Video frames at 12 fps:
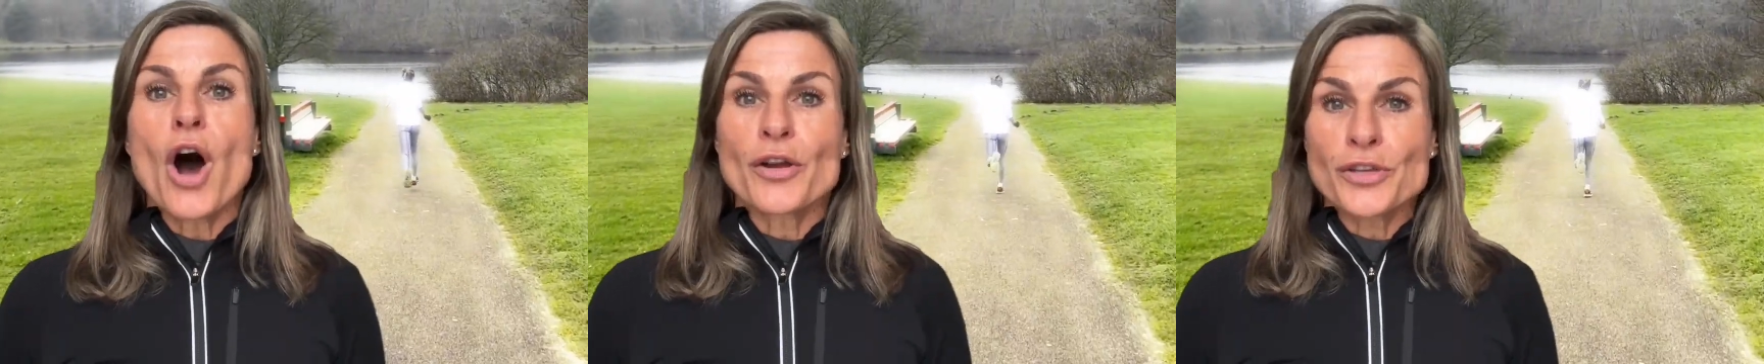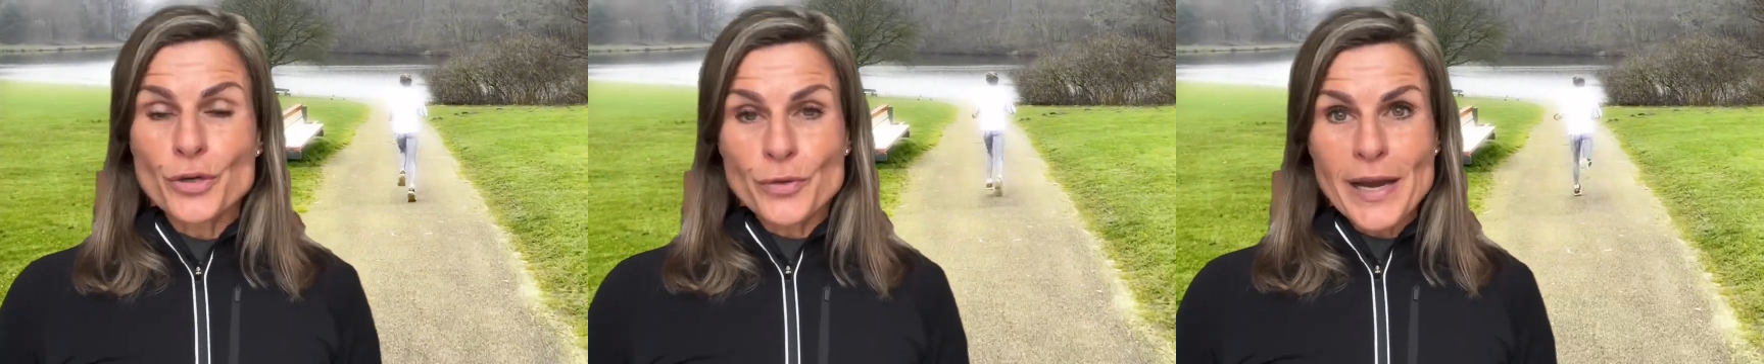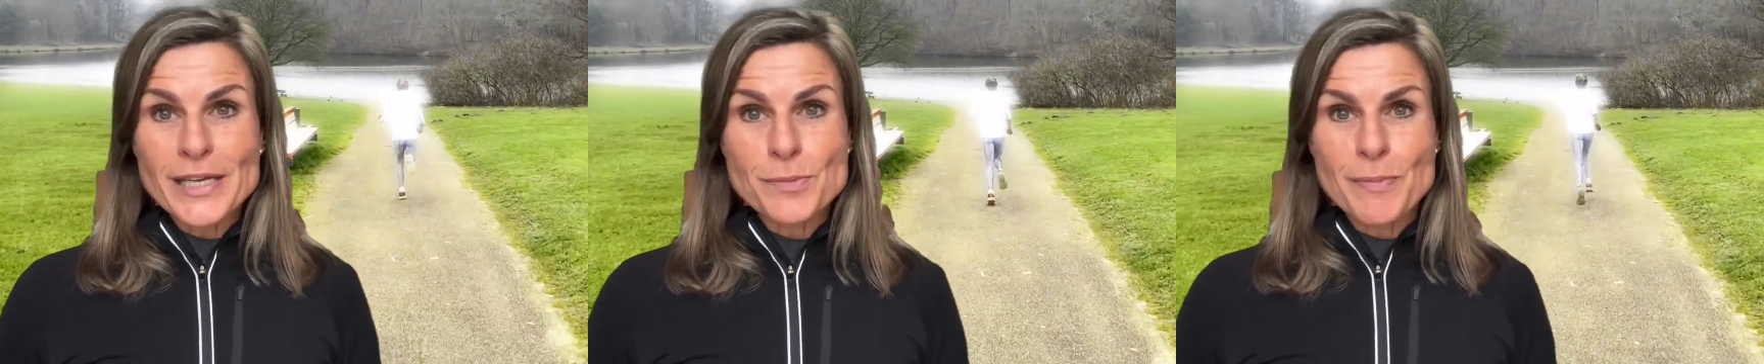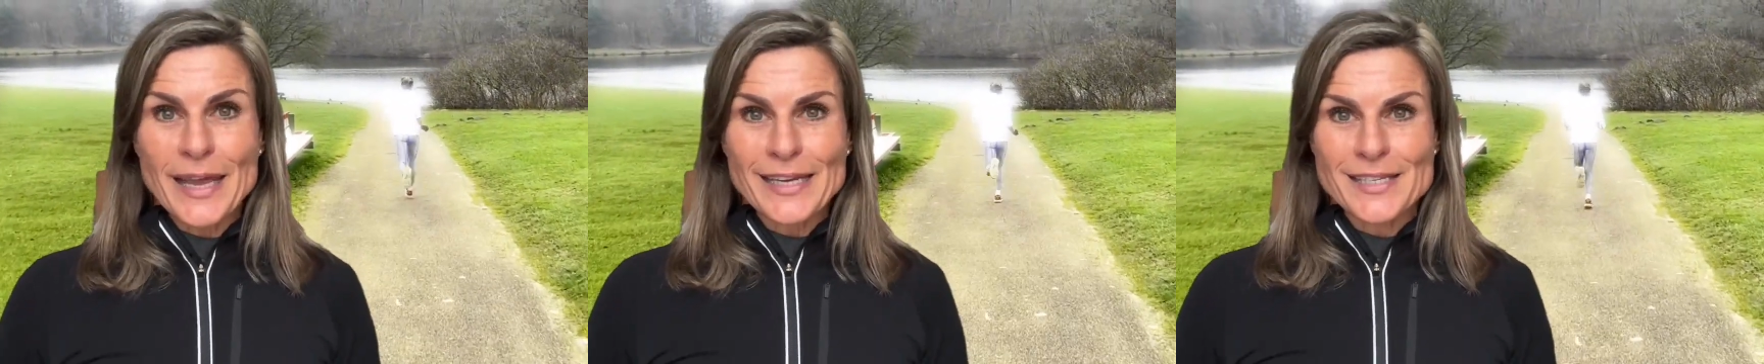on your race
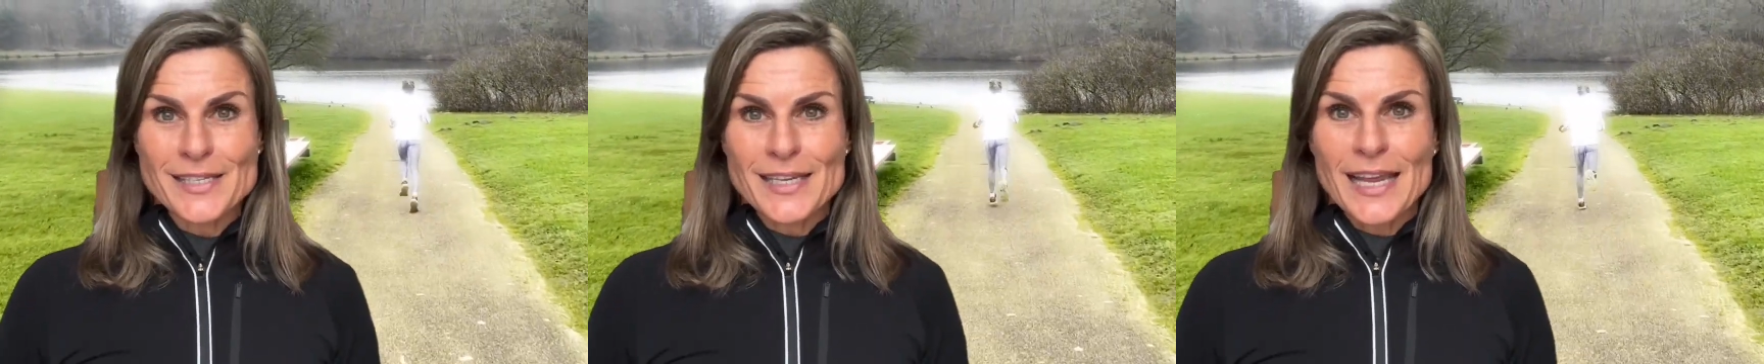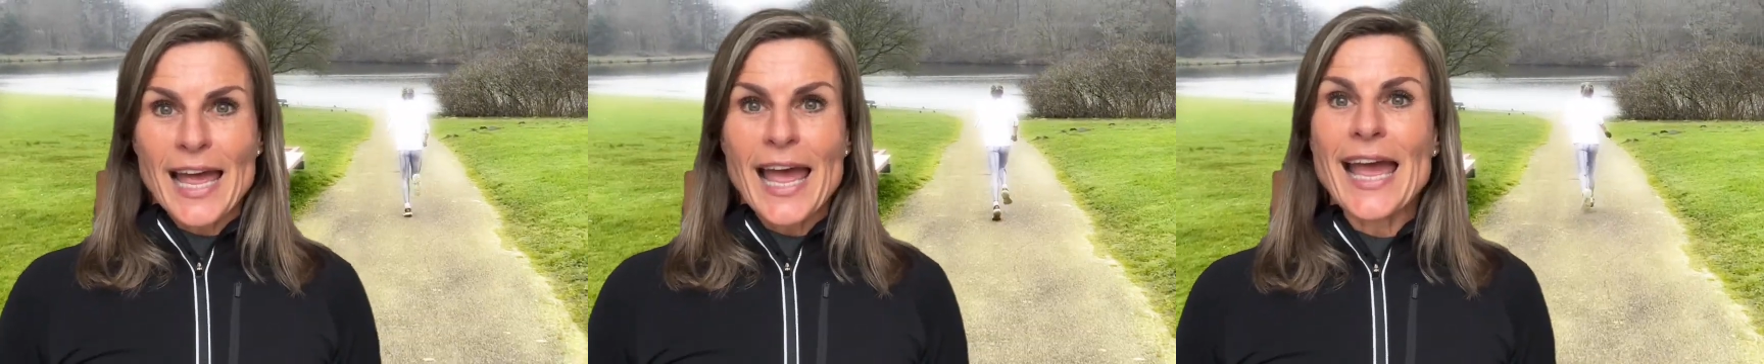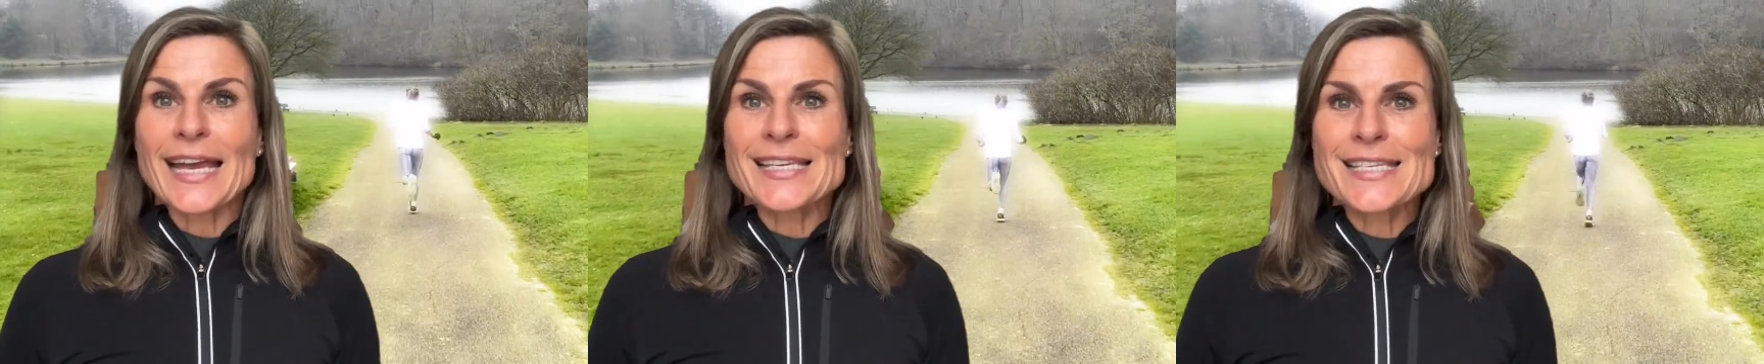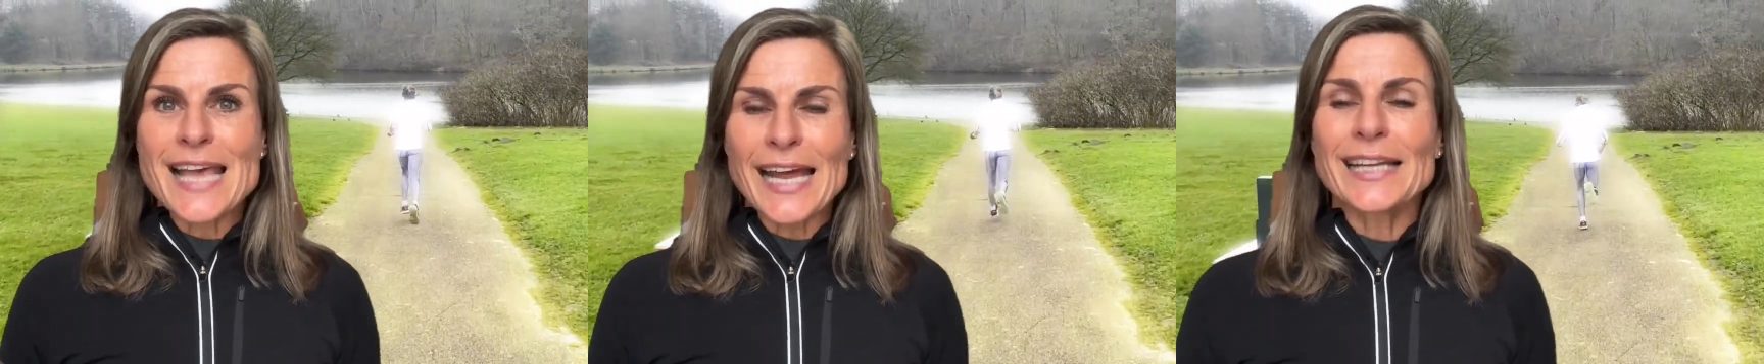pace,
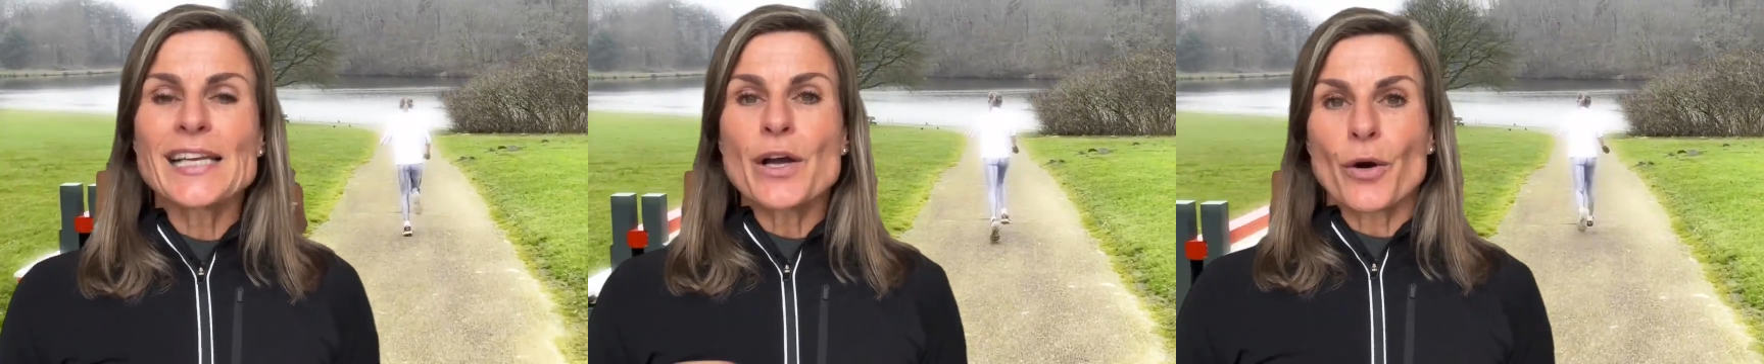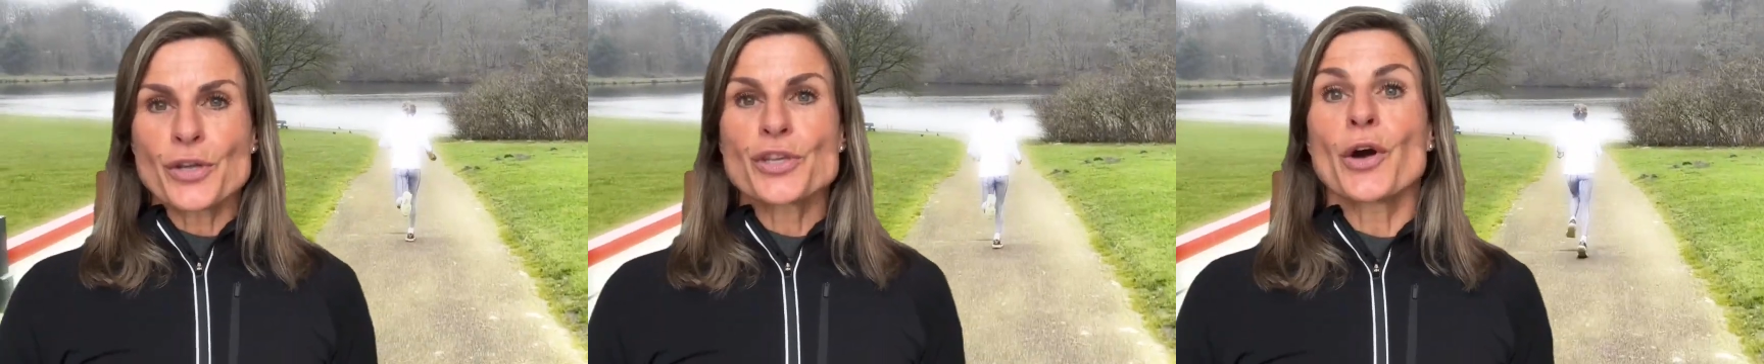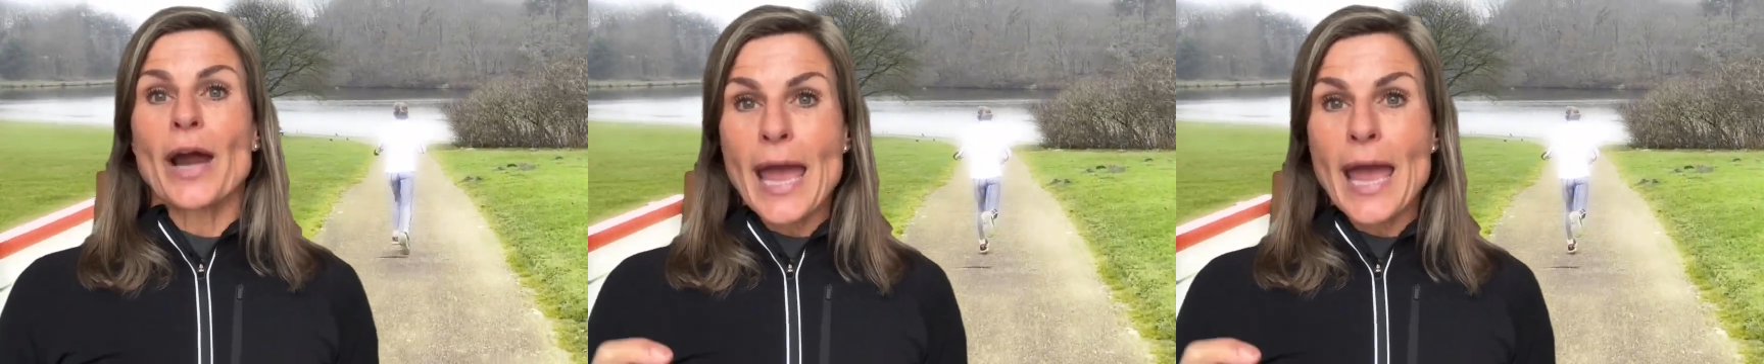exactly on your